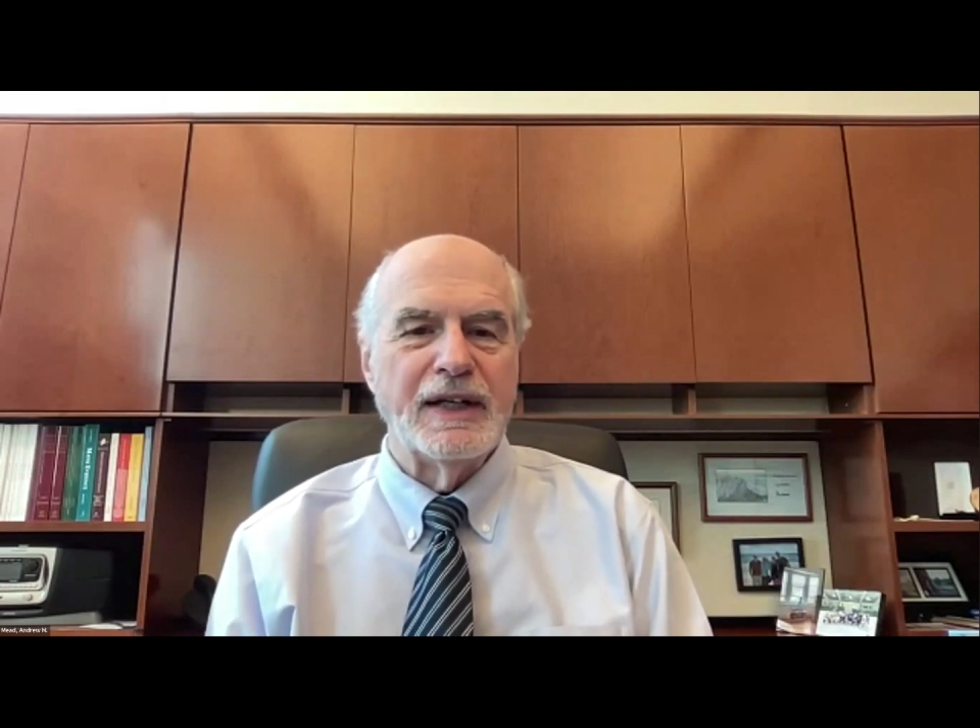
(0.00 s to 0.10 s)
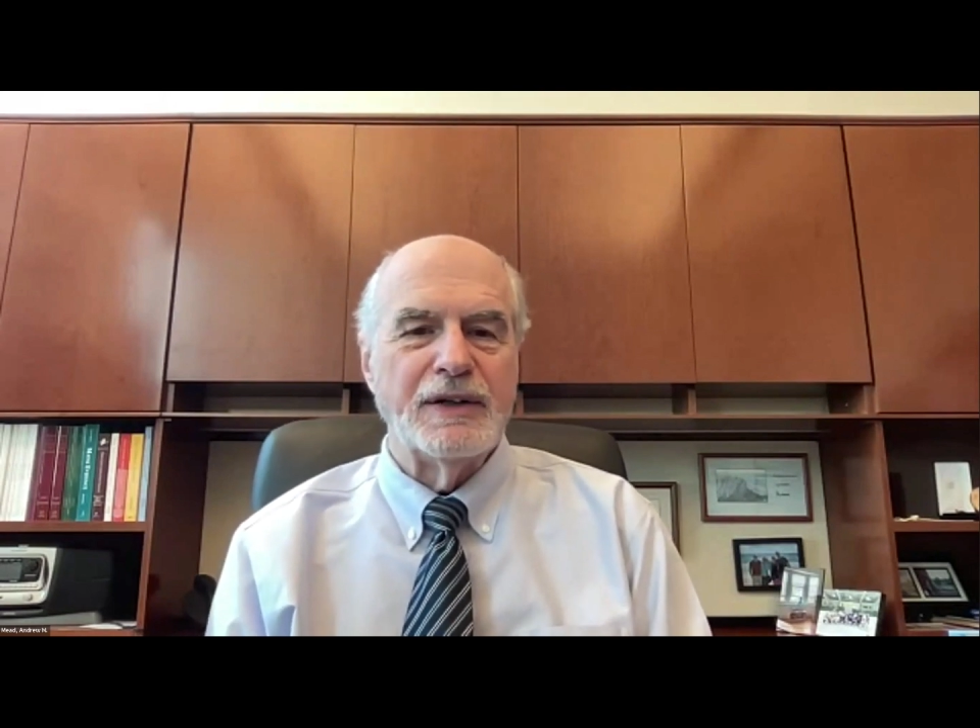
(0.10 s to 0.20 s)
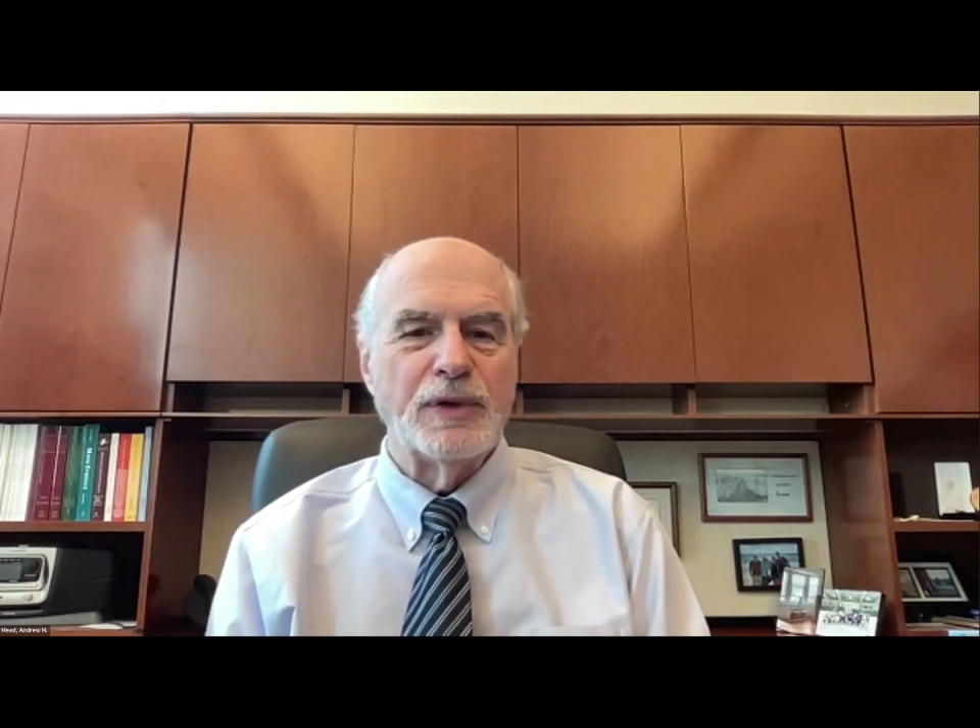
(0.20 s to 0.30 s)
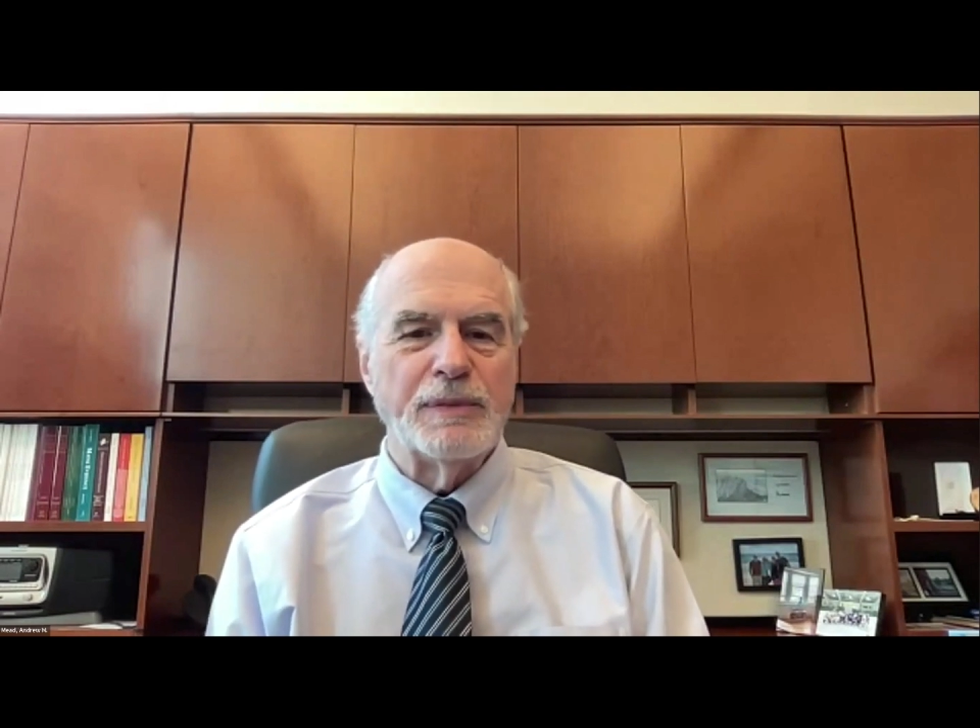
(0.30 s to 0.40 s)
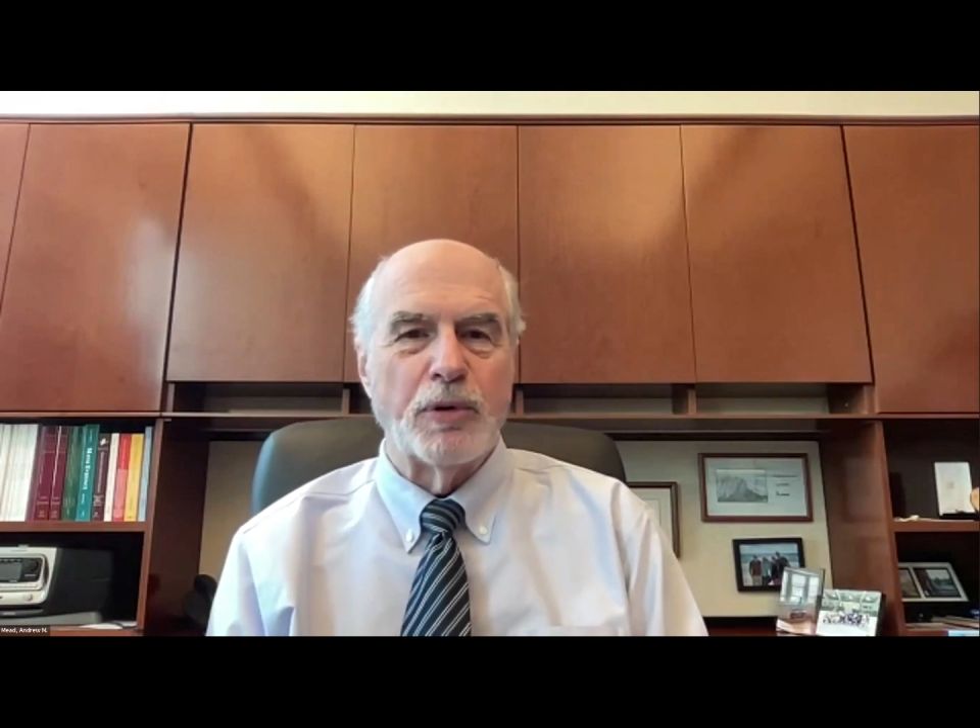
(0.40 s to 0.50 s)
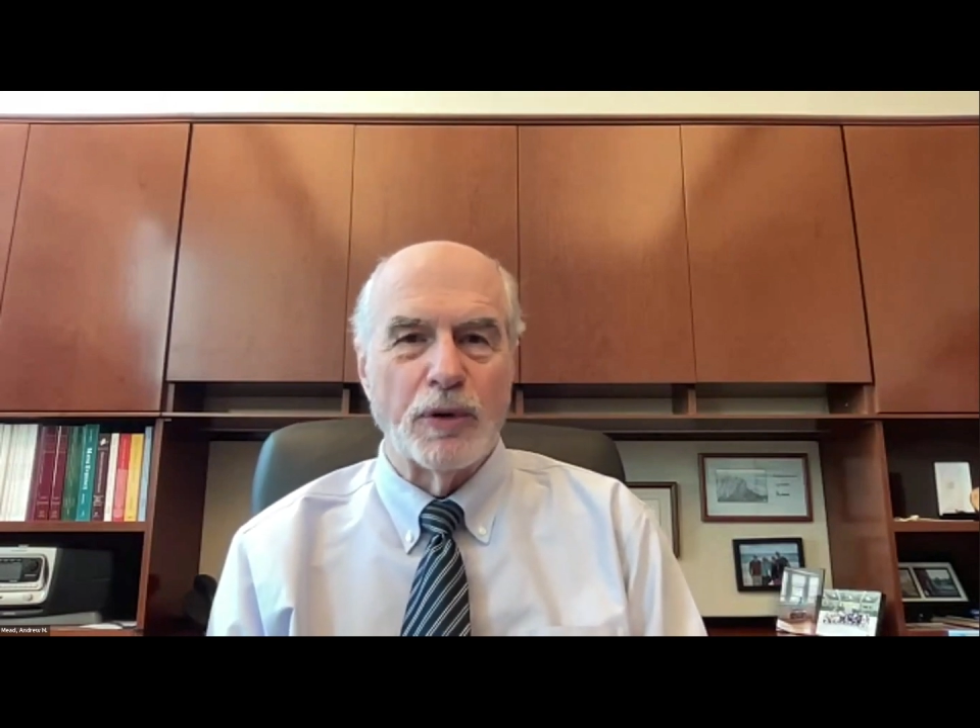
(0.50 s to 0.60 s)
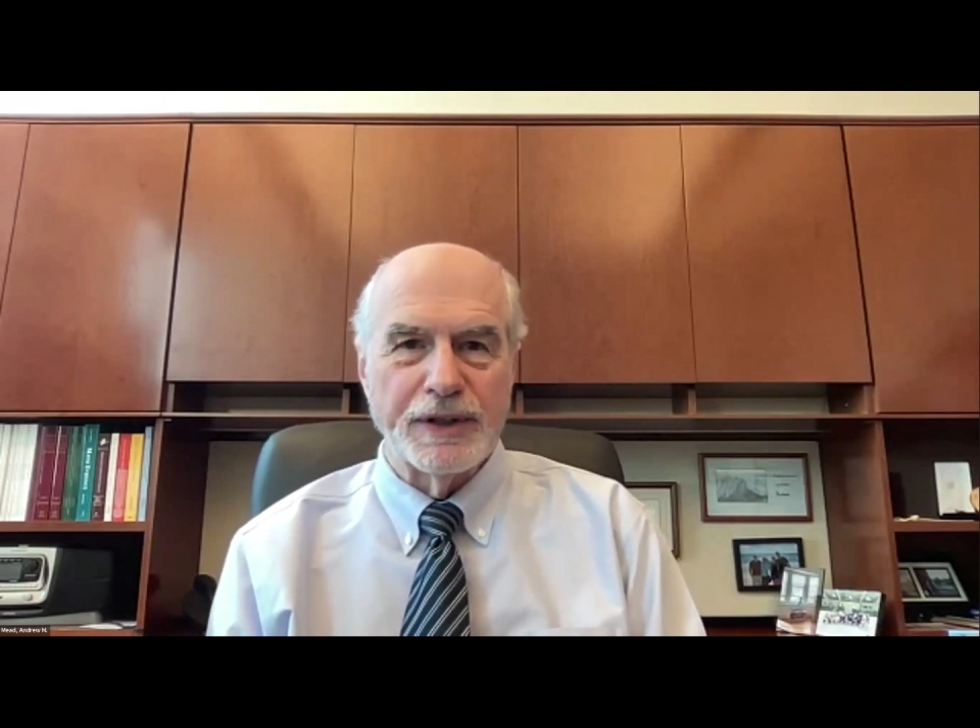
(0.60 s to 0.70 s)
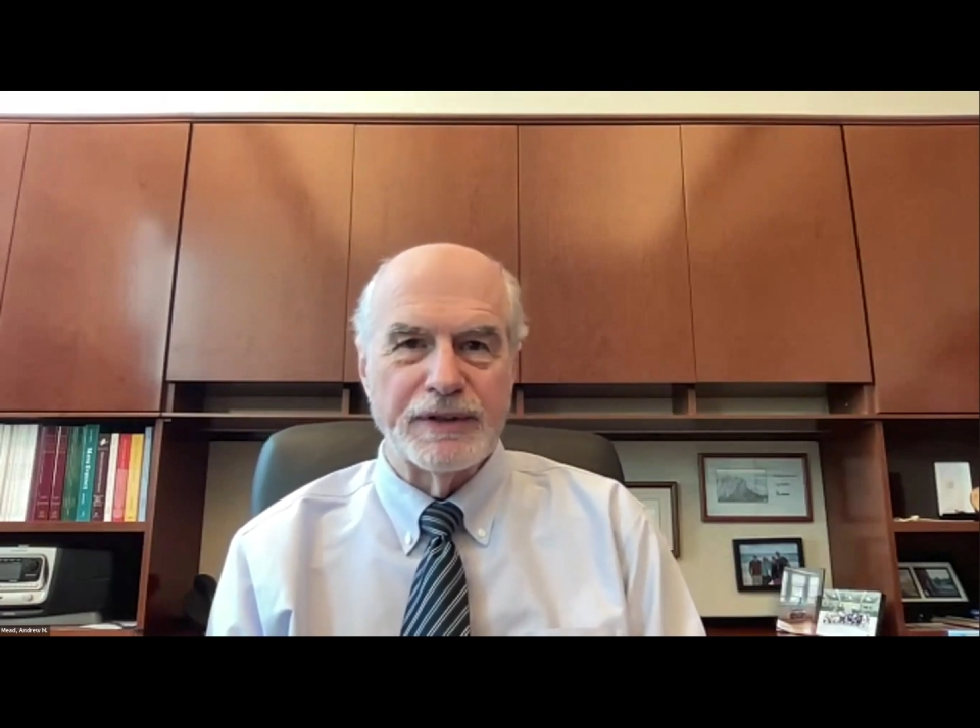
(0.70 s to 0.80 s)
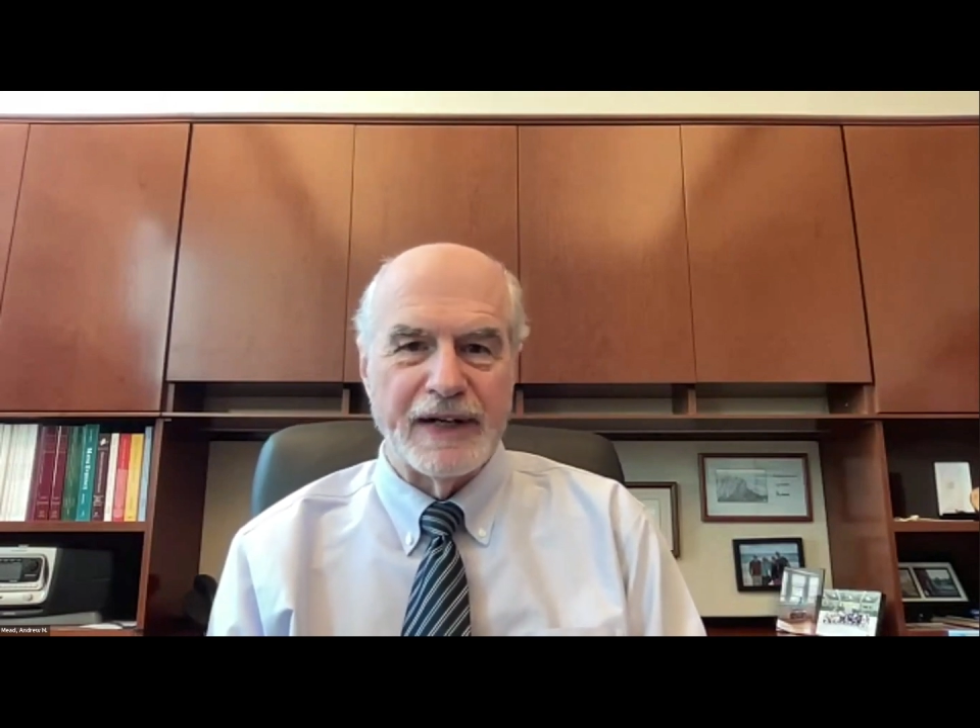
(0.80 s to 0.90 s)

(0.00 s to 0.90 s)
and reporting